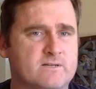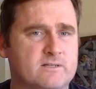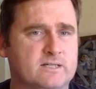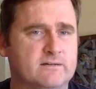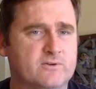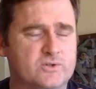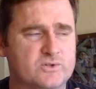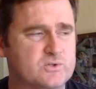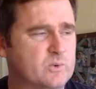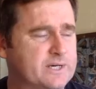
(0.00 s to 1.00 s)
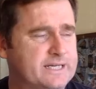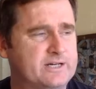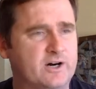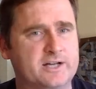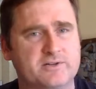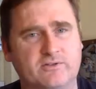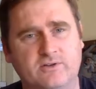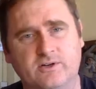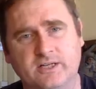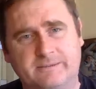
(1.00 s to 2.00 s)
Verses 29 to
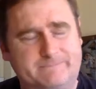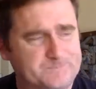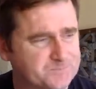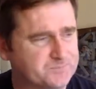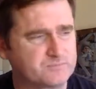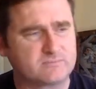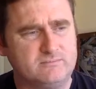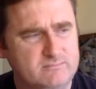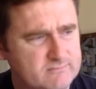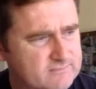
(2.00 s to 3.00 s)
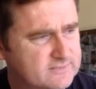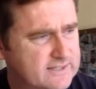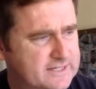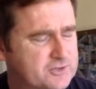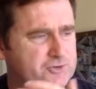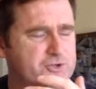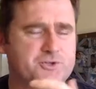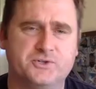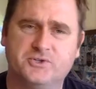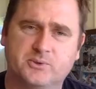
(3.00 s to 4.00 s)
30
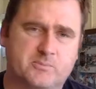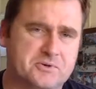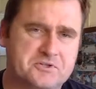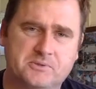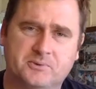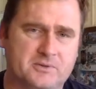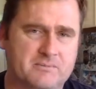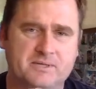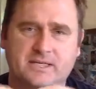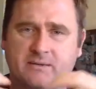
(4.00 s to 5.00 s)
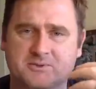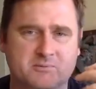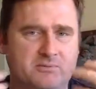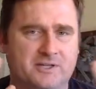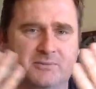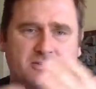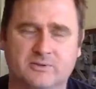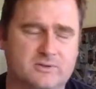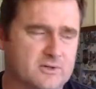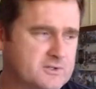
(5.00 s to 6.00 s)
introduce us to a principle that becomes applicable
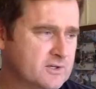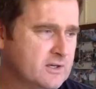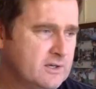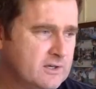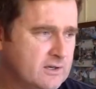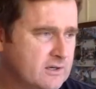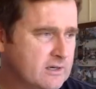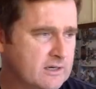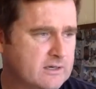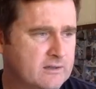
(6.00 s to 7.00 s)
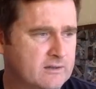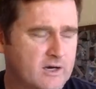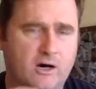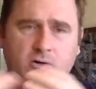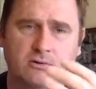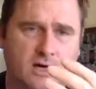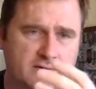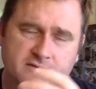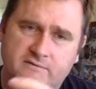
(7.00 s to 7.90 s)
across the whole life of